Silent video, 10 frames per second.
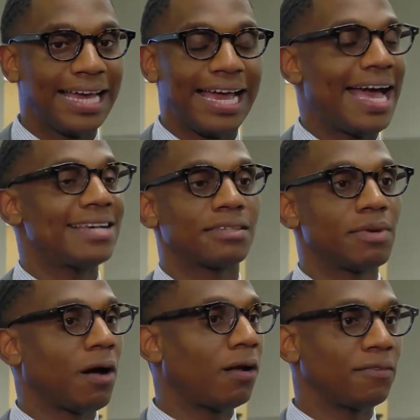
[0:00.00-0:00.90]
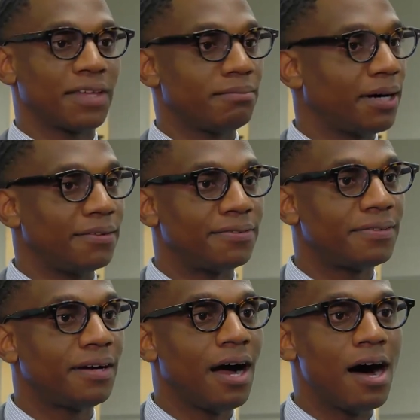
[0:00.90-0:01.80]
It has to be all of the above.
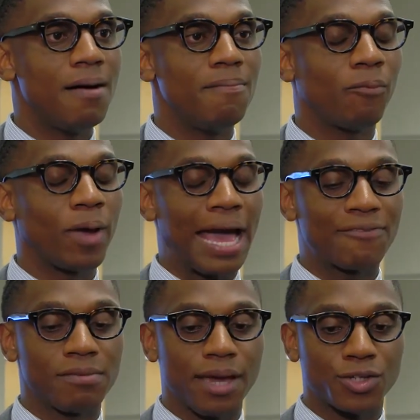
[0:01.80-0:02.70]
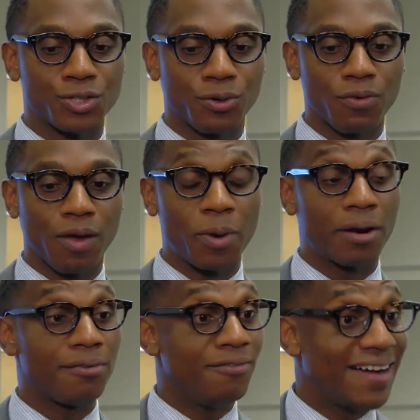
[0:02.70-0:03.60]
Um, we have to make sure that
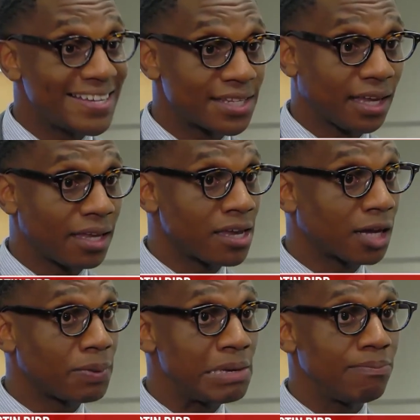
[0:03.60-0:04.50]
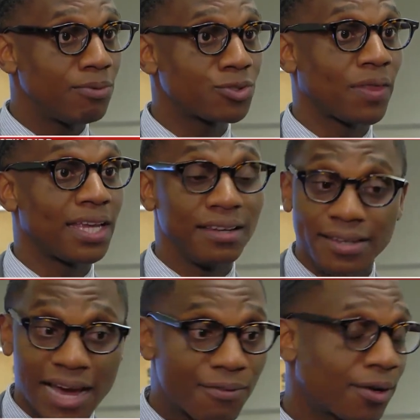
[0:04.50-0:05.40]
we are investing in young people so they
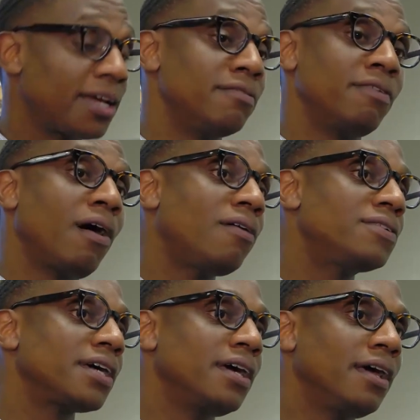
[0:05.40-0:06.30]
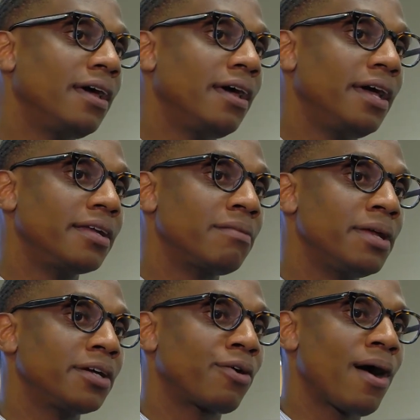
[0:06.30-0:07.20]
never get involved in
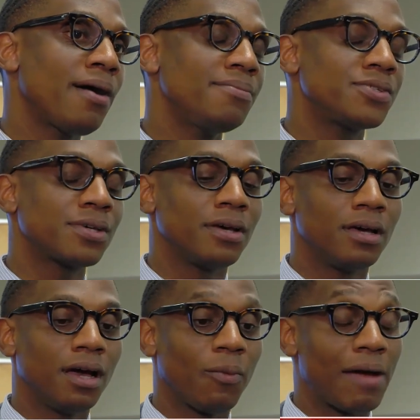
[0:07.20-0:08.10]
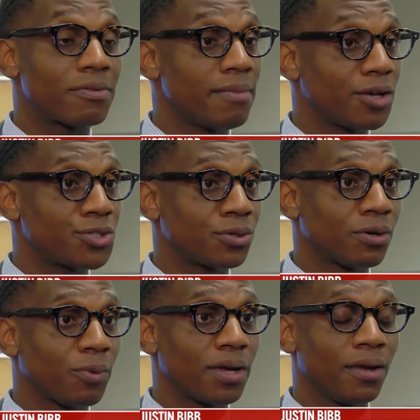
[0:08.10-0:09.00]
committing crimes we have to make
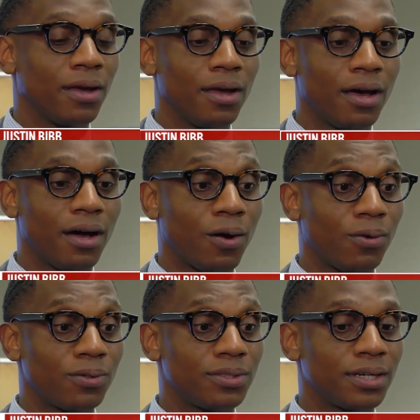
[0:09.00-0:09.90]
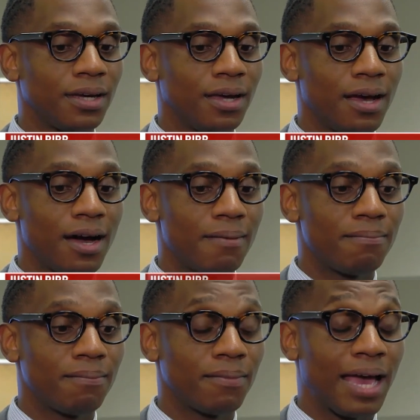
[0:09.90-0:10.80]
sure we uh, hold
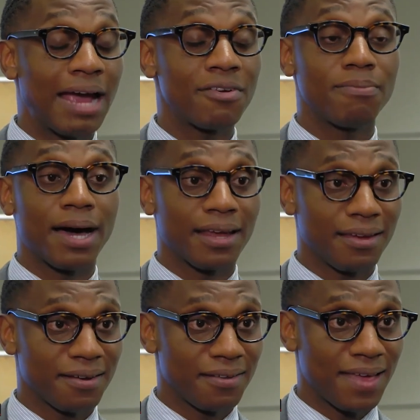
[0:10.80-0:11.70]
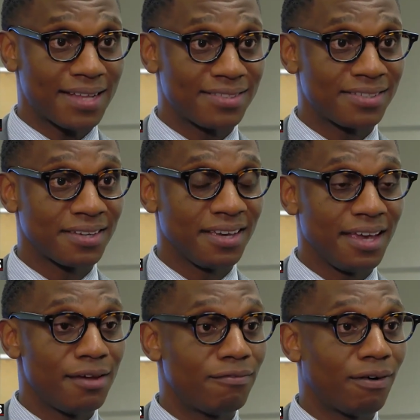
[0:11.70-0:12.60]
um, everybody that's
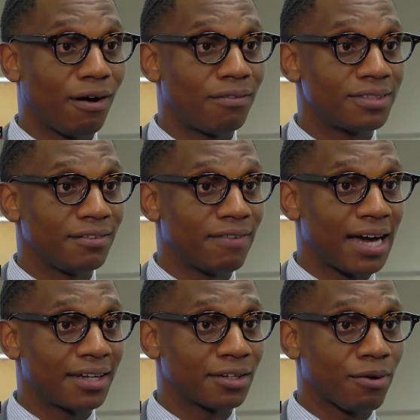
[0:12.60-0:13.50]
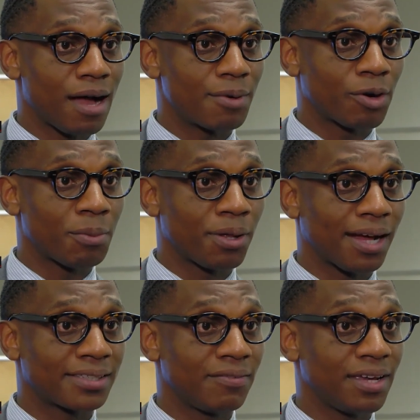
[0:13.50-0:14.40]
involved in violent crime and criminal
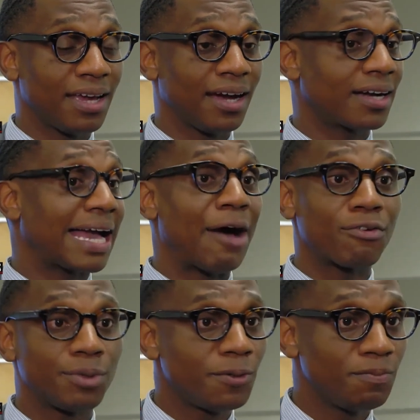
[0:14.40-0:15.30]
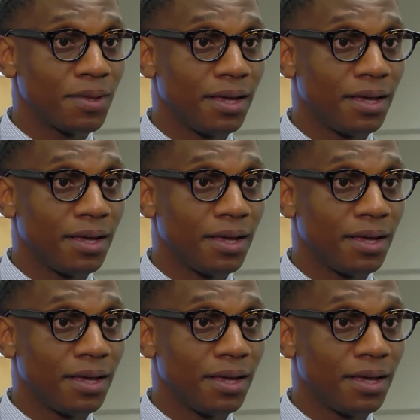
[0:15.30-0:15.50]
activity accountable.